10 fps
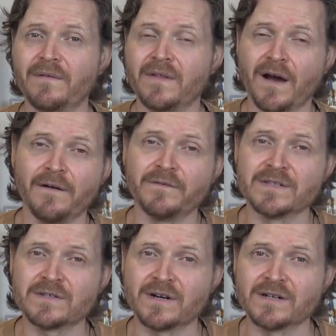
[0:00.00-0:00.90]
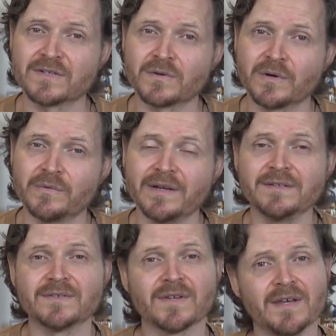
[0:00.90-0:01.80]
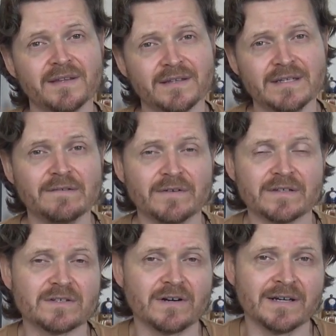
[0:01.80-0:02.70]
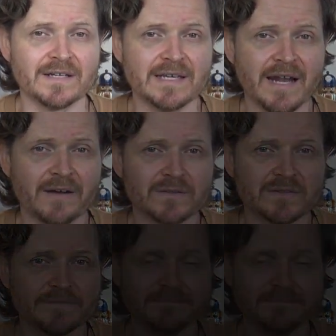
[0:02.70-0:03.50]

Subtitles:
the offense trying to score runs, the defense trying to get outs.